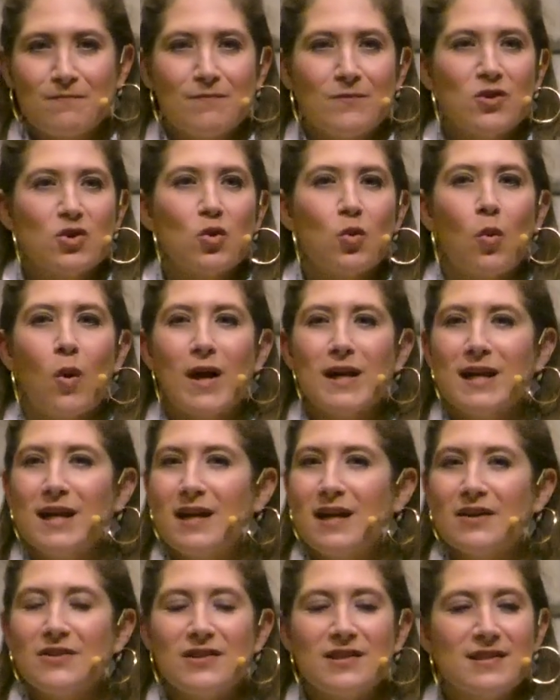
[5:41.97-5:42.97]

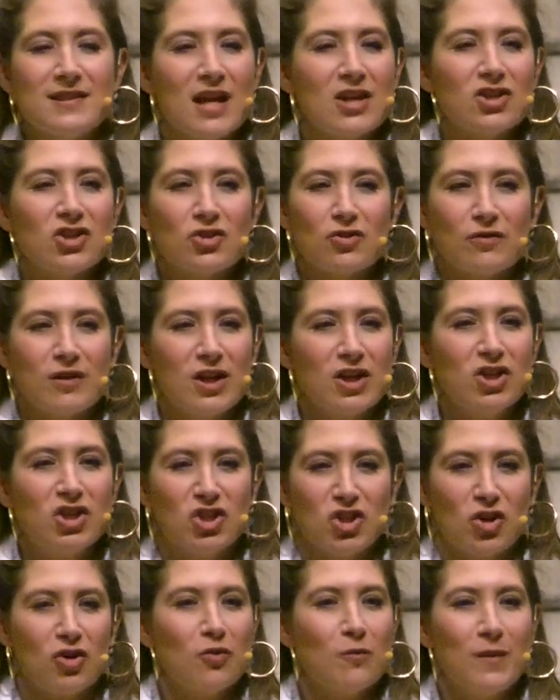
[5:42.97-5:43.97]
20th century
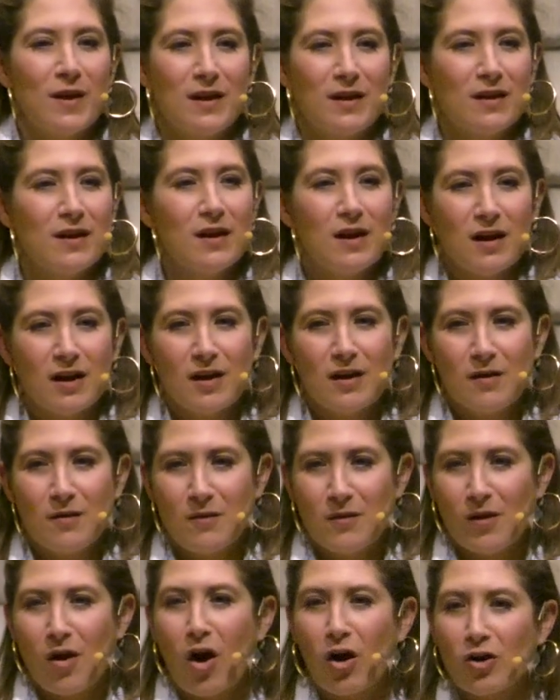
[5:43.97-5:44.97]
German
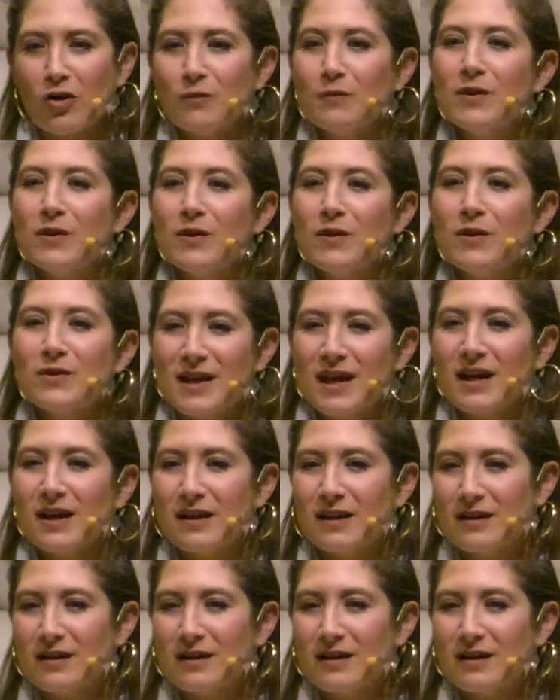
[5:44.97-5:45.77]
art music,